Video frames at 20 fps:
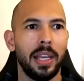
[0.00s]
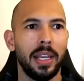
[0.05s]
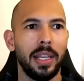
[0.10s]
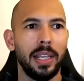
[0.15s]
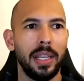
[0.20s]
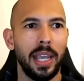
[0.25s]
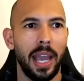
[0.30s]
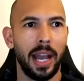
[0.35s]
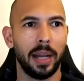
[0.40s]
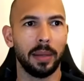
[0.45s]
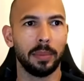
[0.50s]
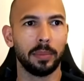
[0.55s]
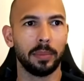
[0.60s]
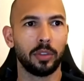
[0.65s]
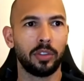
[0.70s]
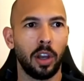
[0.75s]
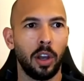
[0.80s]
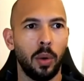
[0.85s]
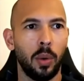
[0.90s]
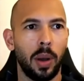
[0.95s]
Yeah,
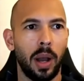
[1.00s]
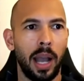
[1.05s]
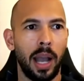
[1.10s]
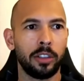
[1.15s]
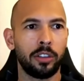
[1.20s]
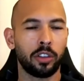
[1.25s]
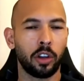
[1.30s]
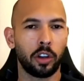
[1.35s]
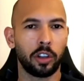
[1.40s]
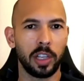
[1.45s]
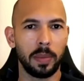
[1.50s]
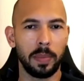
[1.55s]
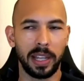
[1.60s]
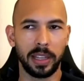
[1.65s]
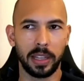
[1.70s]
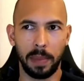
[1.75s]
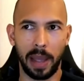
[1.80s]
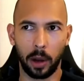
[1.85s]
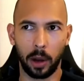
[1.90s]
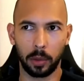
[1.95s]
so I Uh-oh. certainly made
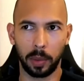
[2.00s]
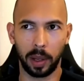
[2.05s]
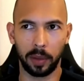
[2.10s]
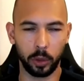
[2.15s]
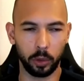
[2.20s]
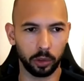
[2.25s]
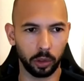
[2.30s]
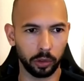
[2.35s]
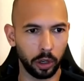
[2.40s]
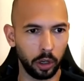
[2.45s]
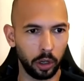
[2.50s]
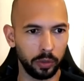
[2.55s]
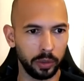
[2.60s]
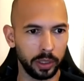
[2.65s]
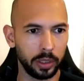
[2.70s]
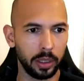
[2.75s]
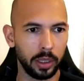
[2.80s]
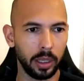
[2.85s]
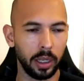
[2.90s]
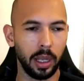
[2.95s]
them mad with my views on
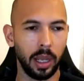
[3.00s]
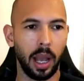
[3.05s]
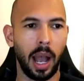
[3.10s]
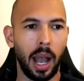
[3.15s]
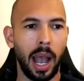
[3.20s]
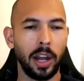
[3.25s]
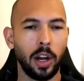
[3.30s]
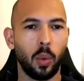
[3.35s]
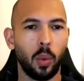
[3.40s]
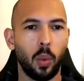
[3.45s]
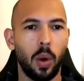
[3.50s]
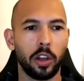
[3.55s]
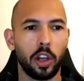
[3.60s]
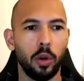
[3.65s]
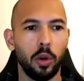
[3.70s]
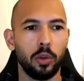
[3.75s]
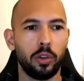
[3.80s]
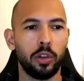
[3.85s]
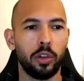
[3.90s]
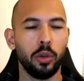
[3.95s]
COVID. I don't want to
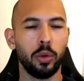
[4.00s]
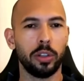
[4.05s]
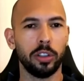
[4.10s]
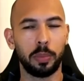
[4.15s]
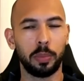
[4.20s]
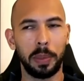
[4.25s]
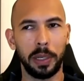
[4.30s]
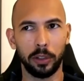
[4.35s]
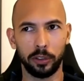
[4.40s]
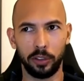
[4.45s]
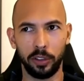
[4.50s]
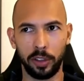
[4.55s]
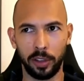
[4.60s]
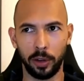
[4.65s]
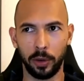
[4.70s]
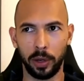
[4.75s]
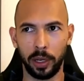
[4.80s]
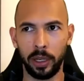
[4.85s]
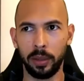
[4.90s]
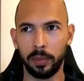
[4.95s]
go to conspiracy
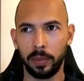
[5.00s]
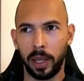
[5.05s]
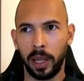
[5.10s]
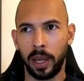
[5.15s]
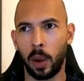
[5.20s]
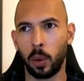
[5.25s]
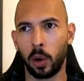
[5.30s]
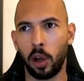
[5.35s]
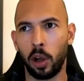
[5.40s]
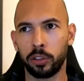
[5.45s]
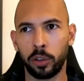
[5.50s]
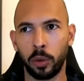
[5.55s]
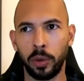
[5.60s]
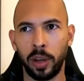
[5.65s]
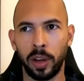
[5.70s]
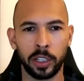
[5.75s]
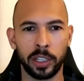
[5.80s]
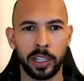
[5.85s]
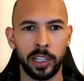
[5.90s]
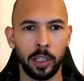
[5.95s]
theory, and I would also
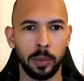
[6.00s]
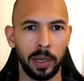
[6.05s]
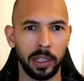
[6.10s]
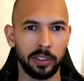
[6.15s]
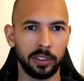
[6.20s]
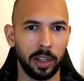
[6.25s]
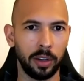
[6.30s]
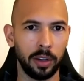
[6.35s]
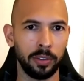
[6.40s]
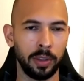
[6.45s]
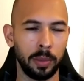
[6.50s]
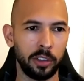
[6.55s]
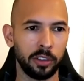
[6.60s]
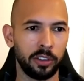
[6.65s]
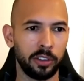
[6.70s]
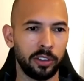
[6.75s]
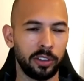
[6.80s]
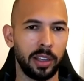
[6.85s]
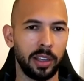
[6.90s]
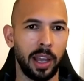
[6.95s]
never kill myself. Let me
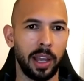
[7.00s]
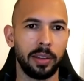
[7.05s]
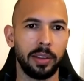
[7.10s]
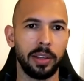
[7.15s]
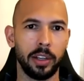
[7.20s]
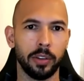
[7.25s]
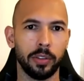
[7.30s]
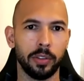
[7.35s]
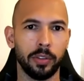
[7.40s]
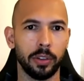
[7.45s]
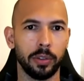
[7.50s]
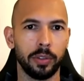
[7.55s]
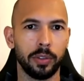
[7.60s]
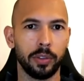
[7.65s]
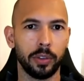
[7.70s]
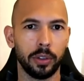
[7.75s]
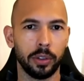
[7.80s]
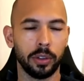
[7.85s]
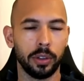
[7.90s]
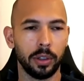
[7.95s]
just say that here for
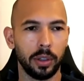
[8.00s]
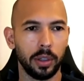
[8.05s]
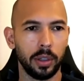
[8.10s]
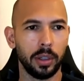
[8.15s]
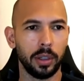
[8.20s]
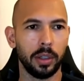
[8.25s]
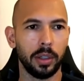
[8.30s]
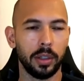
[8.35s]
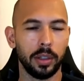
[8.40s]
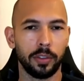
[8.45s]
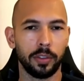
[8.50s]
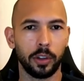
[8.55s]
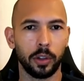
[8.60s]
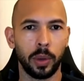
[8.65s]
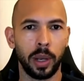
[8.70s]
for for the